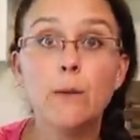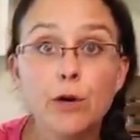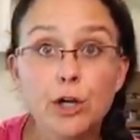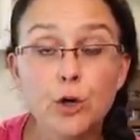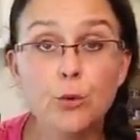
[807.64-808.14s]
Now
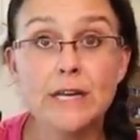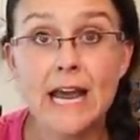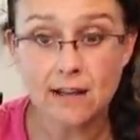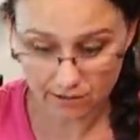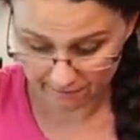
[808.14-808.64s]
we're gonna
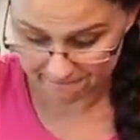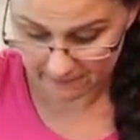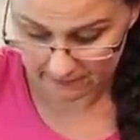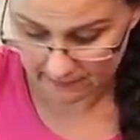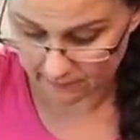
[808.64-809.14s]
create the
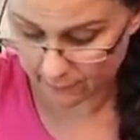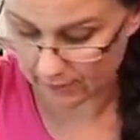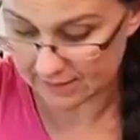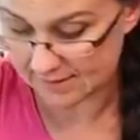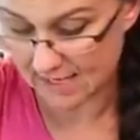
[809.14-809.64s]
filling for
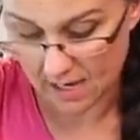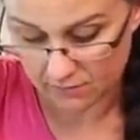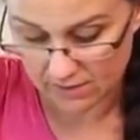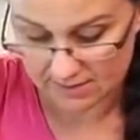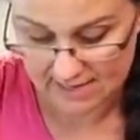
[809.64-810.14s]
inside
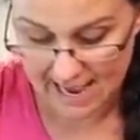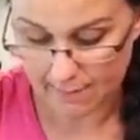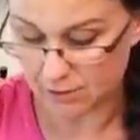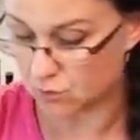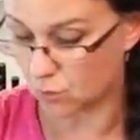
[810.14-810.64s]
of these
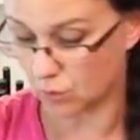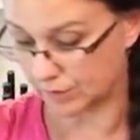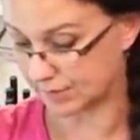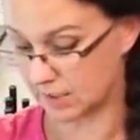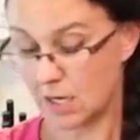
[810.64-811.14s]
cabbage
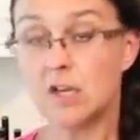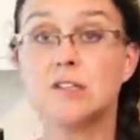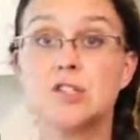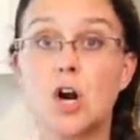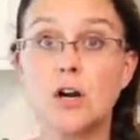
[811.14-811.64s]
rolls,
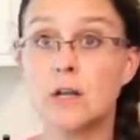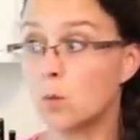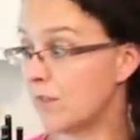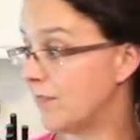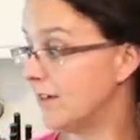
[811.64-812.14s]

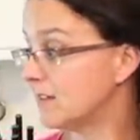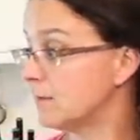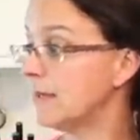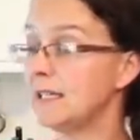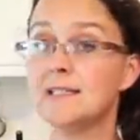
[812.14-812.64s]
starting with this
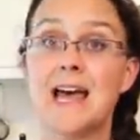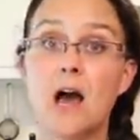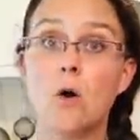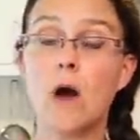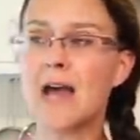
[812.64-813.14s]
meat.
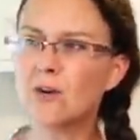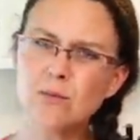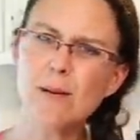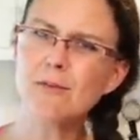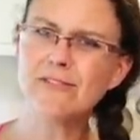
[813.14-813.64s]
Now, I don't
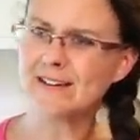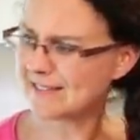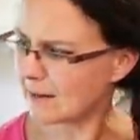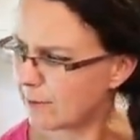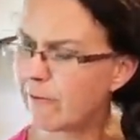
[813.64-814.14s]
remember if I
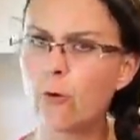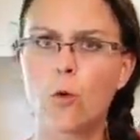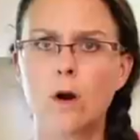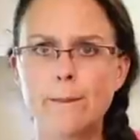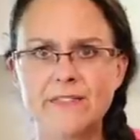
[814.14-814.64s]
said
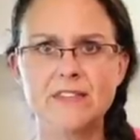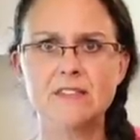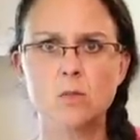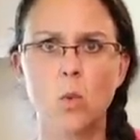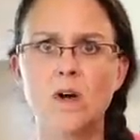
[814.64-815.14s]
before, but
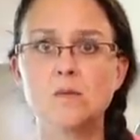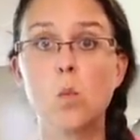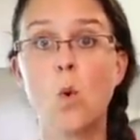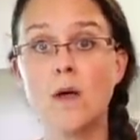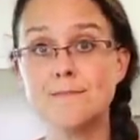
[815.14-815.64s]
this was
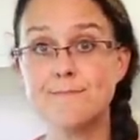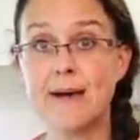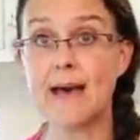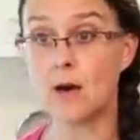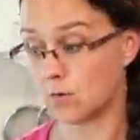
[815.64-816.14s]
one
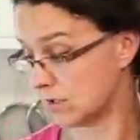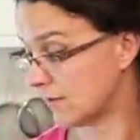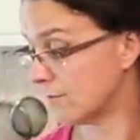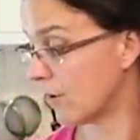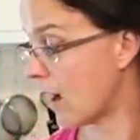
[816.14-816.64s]
pound
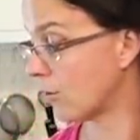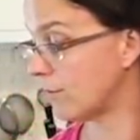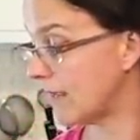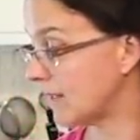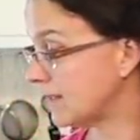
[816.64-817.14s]
of
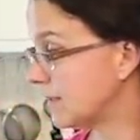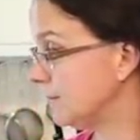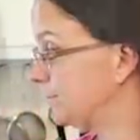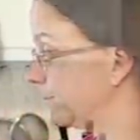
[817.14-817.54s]
ground meat.